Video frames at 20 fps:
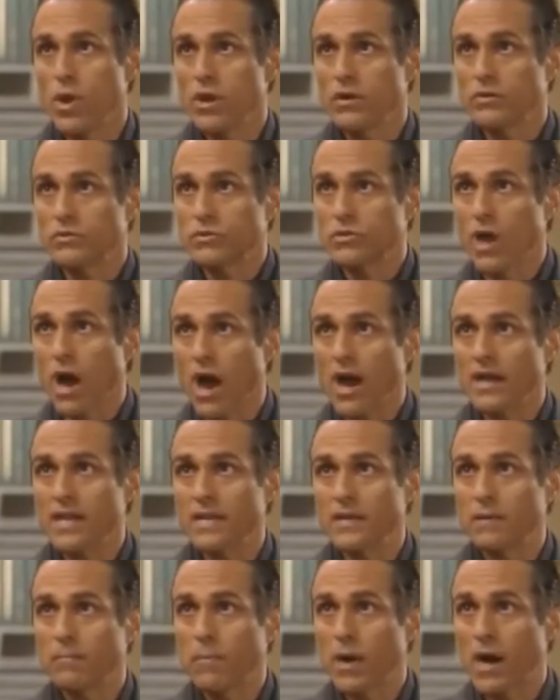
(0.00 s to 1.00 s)
We are
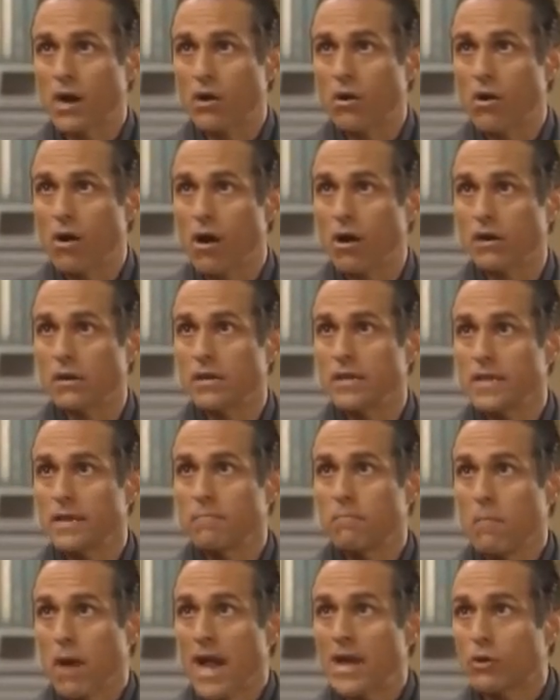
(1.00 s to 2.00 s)
talking about Carly
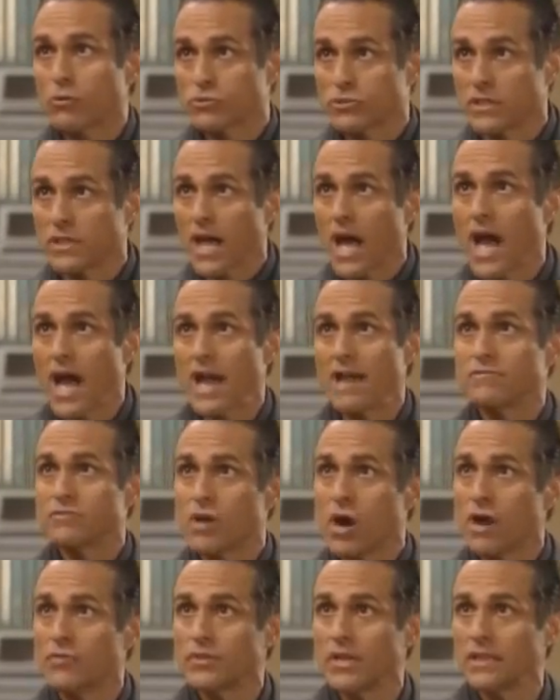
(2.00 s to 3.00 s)
and Michael's
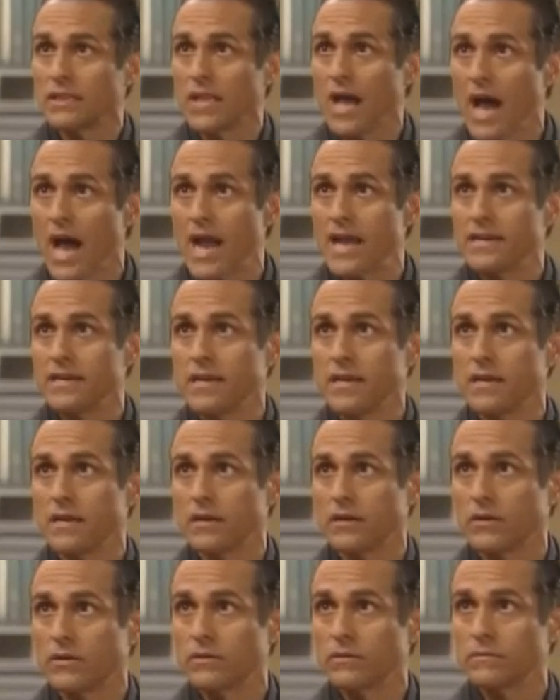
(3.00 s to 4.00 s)
lives on the line
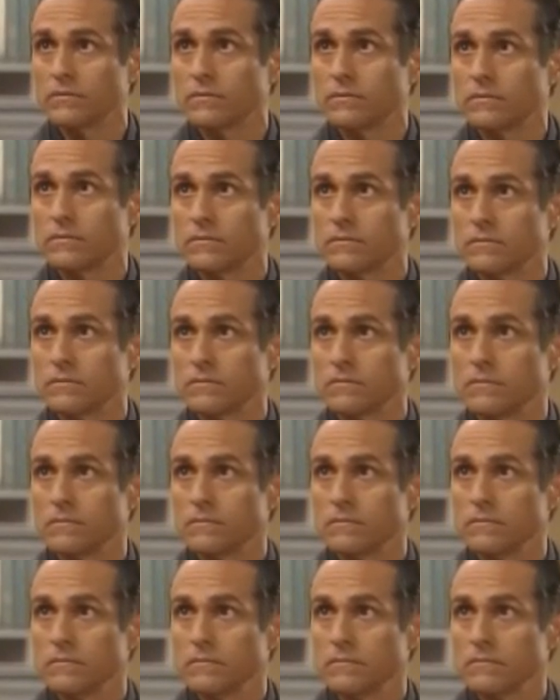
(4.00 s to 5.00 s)
here.
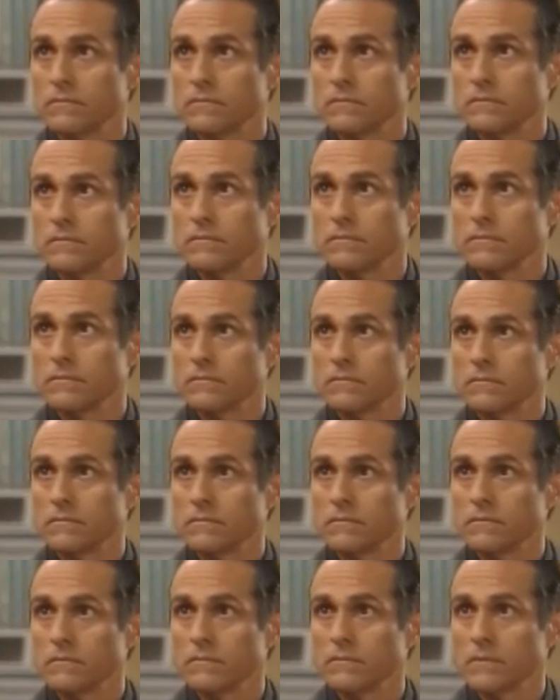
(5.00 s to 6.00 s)

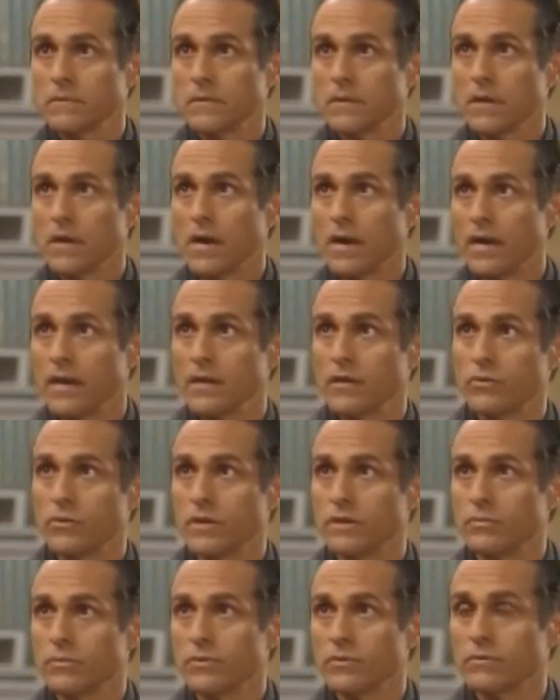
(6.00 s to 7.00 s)
I
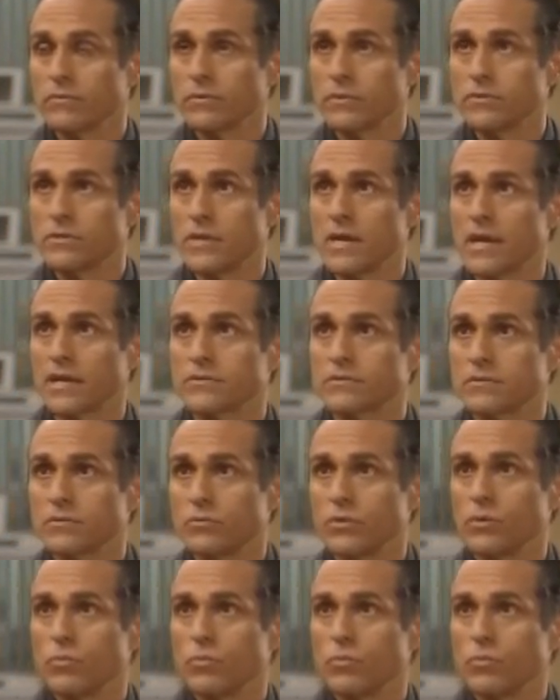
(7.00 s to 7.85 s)
agree with, with Jax.